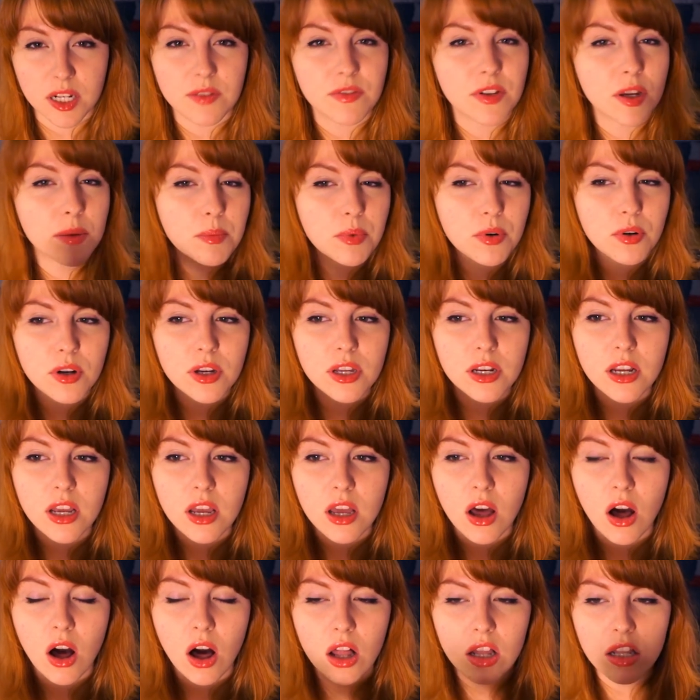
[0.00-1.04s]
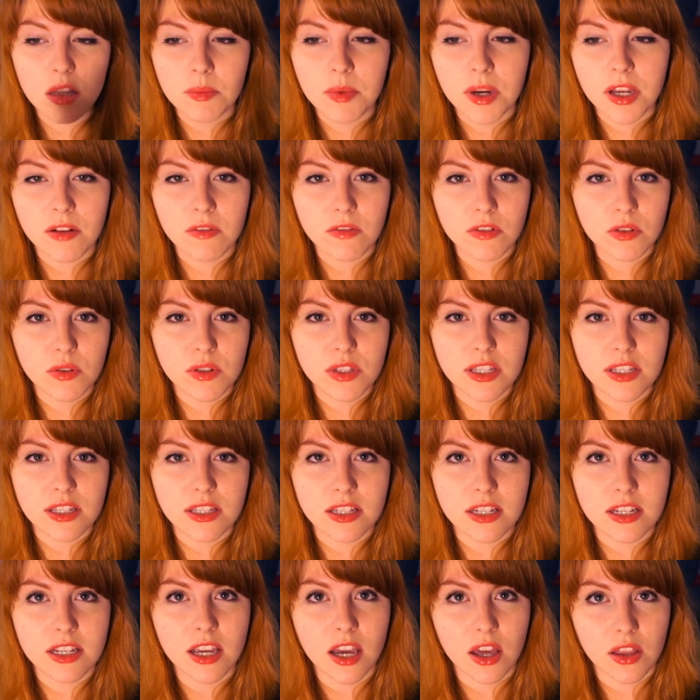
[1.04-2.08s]
If I put all of my influences
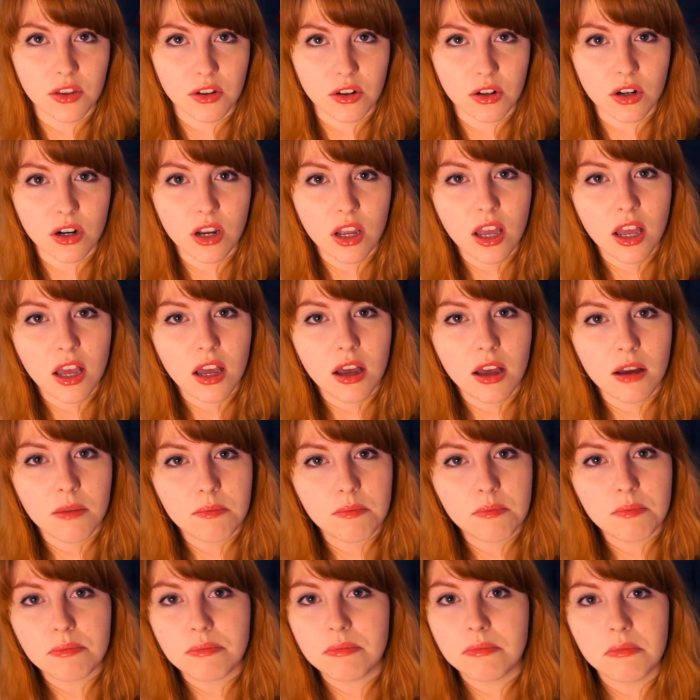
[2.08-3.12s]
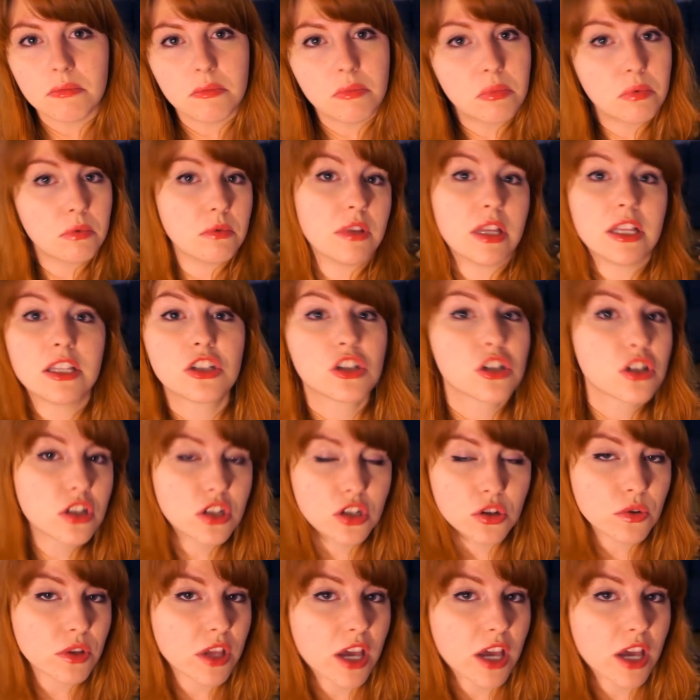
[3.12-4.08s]
together, let's just do